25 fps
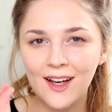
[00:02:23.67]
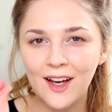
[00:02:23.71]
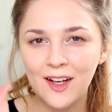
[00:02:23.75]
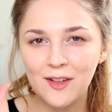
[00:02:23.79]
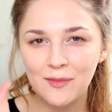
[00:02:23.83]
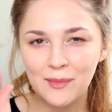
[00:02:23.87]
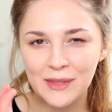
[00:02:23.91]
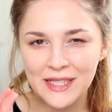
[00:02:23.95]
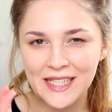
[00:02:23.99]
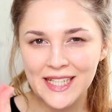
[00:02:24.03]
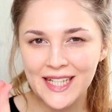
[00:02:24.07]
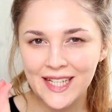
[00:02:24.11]

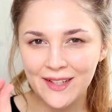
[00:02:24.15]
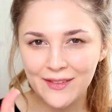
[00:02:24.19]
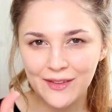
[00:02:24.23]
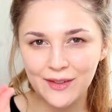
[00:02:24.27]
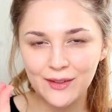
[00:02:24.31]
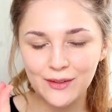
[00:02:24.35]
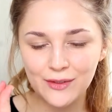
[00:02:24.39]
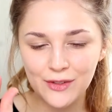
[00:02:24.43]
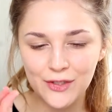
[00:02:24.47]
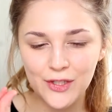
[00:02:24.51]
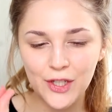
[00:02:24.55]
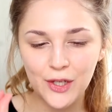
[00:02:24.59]
kind of
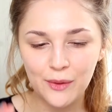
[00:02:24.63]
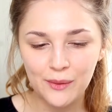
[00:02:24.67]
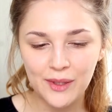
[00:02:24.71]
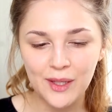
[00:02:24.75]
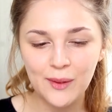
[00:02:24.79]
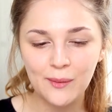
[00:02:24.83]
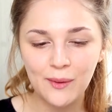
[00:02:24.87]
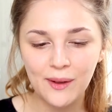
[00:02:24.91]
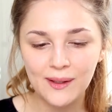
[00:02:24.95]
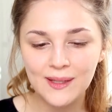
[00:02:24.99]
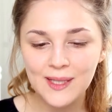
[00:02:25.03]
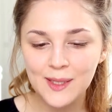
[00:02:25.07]
material
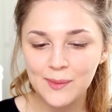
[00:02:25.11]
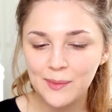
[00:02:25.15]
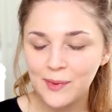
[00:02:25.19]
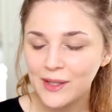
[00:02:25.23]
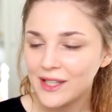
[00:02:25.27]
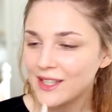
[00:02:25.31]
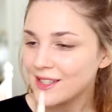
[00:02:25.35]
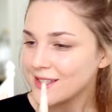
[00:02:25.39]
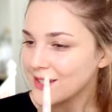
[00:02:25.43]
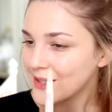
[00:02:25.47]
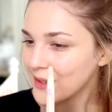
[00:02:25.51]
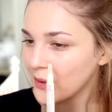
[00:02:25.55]
doughy ones,
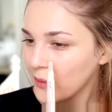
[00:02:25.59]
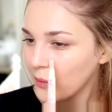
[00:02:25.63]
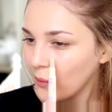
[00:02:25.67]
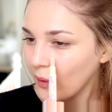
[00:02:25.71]
but it's